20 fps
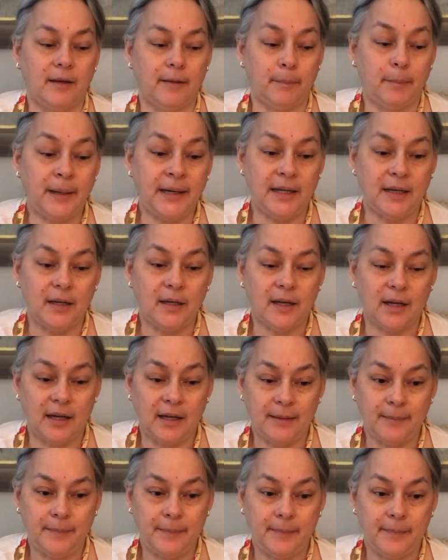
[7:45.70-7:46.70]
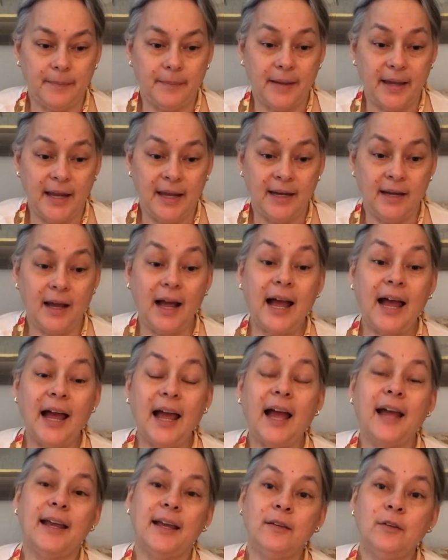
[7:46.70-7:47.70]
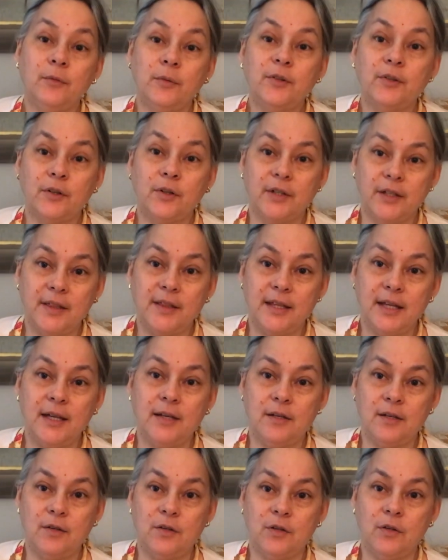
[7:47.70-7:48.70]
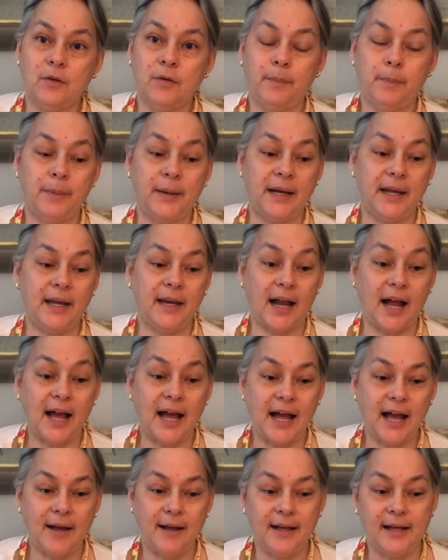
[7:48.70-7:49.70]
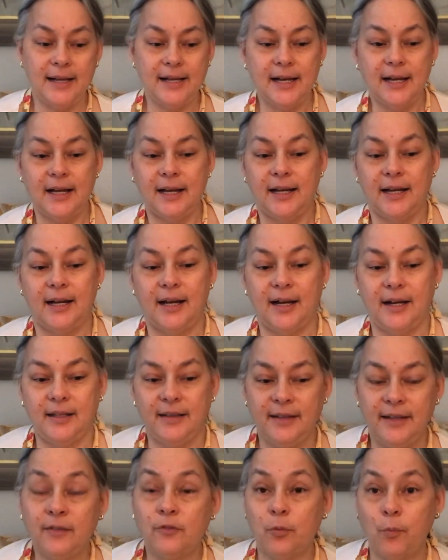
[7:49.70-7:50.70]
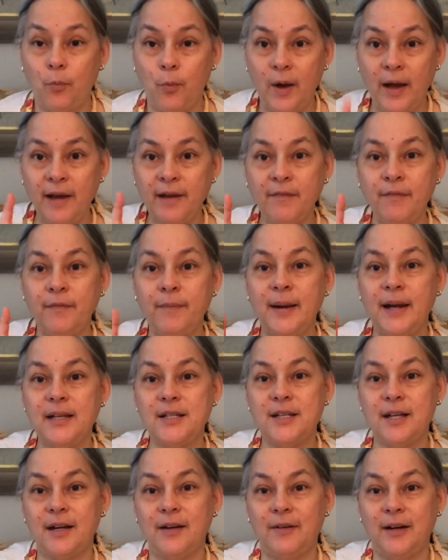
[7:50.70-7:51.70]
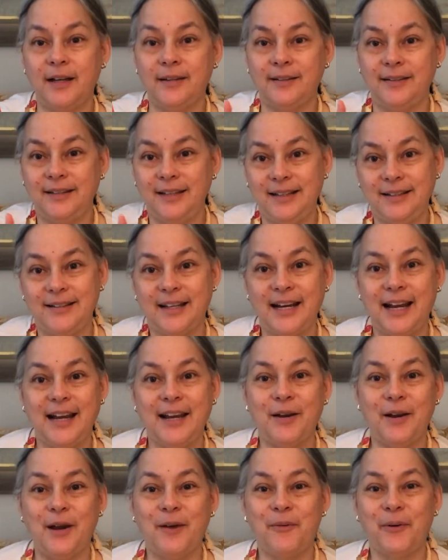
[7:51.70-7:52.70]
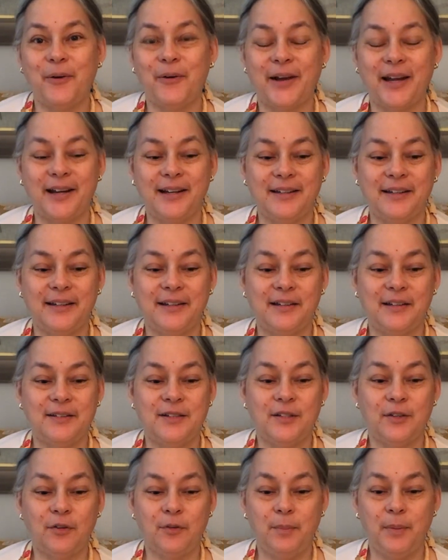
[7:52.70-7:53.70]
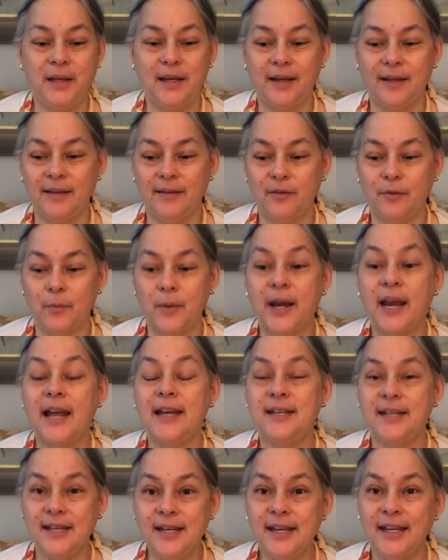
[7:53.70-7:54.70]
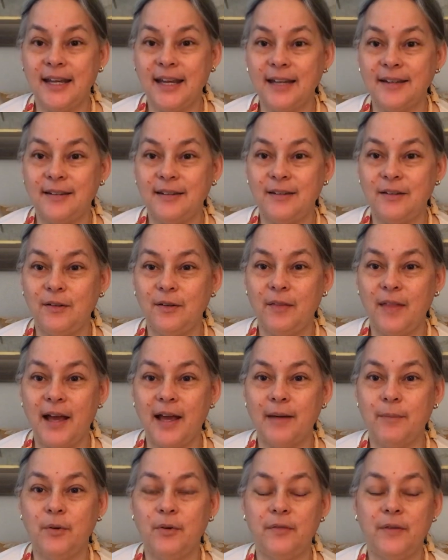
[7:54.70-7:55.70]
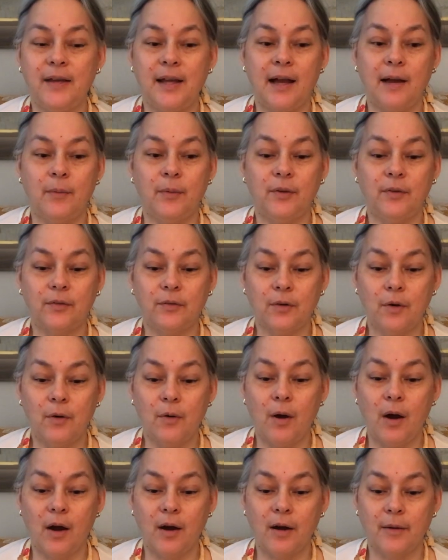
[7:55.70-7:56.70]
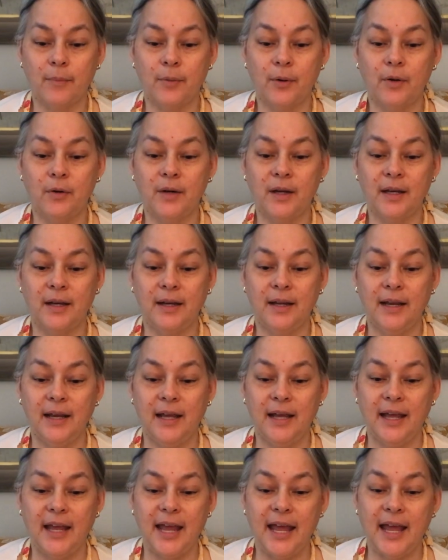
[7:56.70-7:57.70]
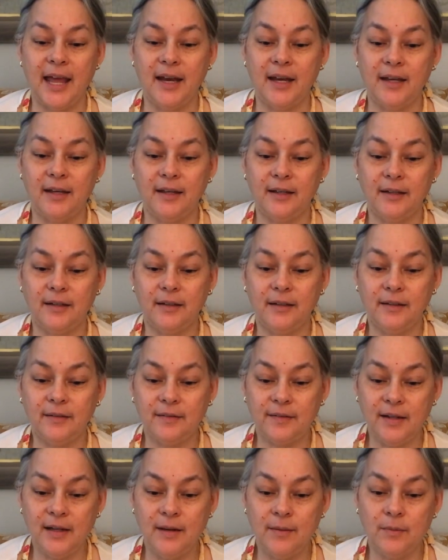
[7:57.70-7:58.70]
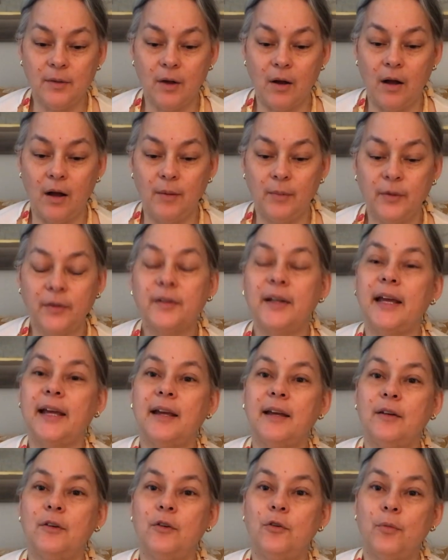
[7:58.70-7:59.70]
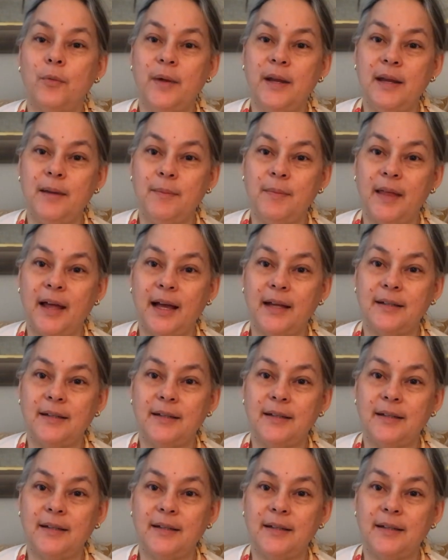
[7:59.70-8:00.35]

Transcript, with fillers: But, um, and I, I guess it was a good thing to do, but it's one of my generosities that I, I regret a little, just because when I didn't get to do that movie, I was so heartbroken, and it seemed almost like a dream that